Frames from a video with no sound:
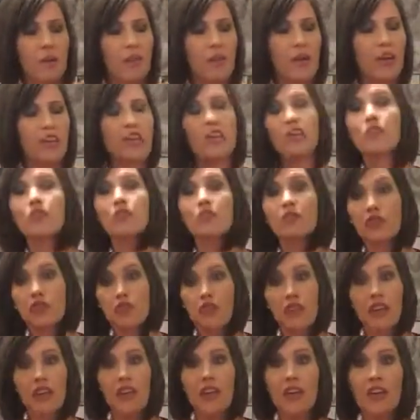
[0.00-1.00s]
But
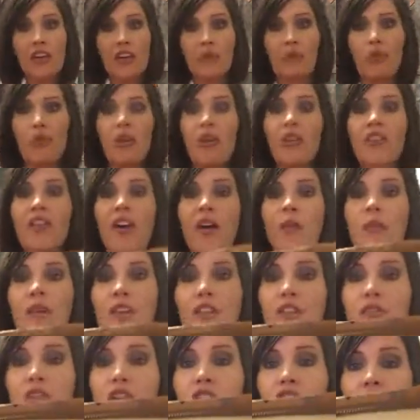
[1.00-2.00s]
usually a rule of thumb
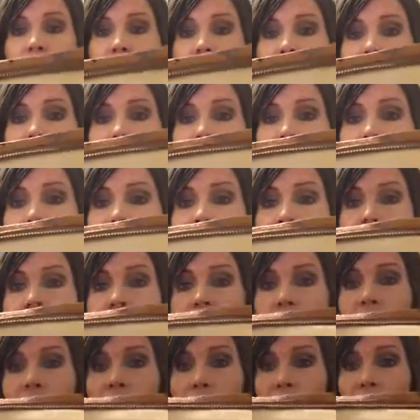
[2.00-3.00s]
is, for sure, if you see
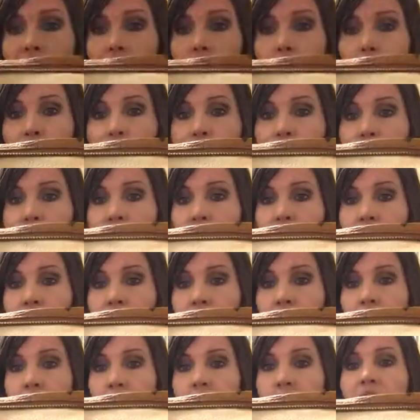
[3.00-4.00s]
the stamp, which you
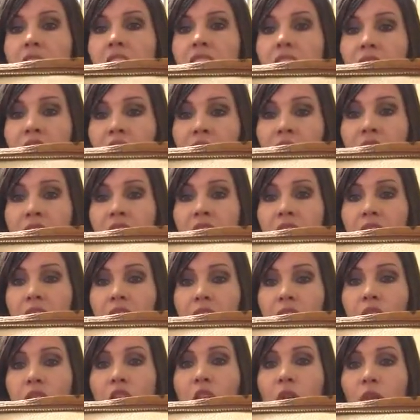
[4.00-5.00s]
do,
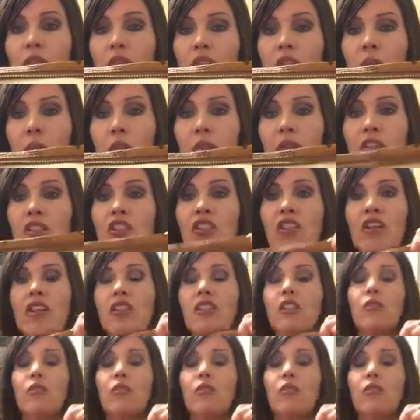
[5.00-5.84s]
then you know it's going to be legit.